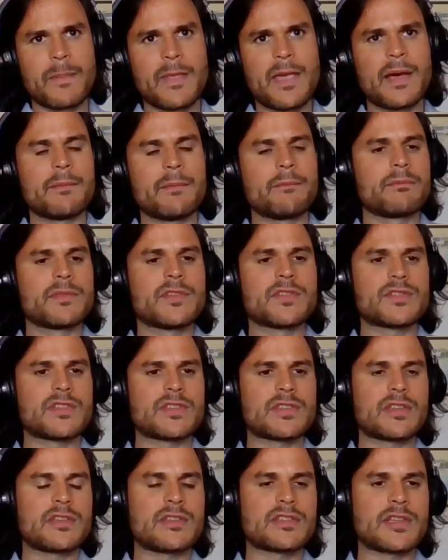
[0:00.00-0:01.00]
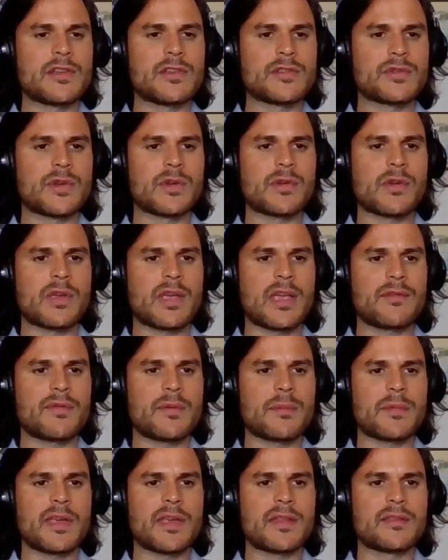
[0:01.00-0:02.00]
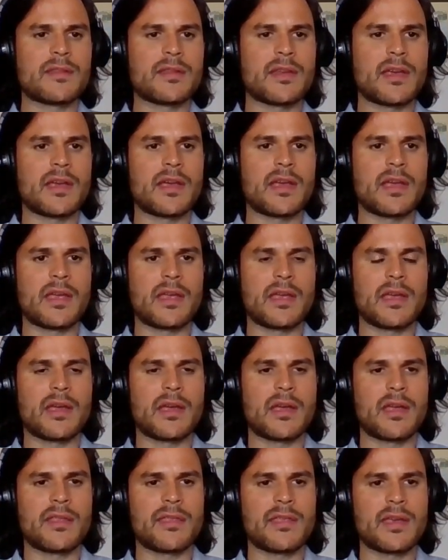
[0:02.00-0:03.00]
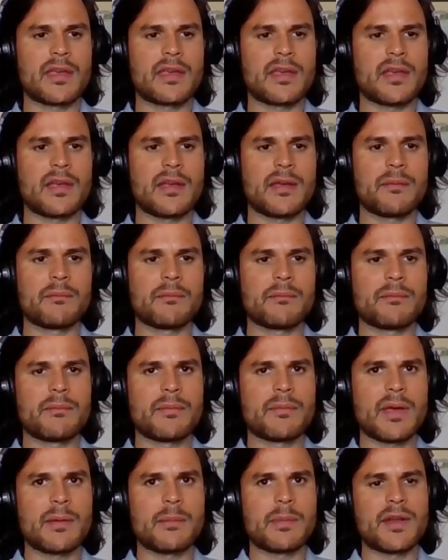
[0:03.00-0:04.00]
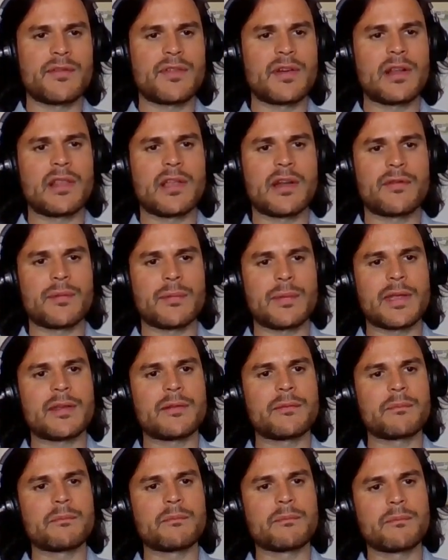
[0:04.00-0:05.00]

yeah, just the skills you could gain from that. I think I benefited a lot from that.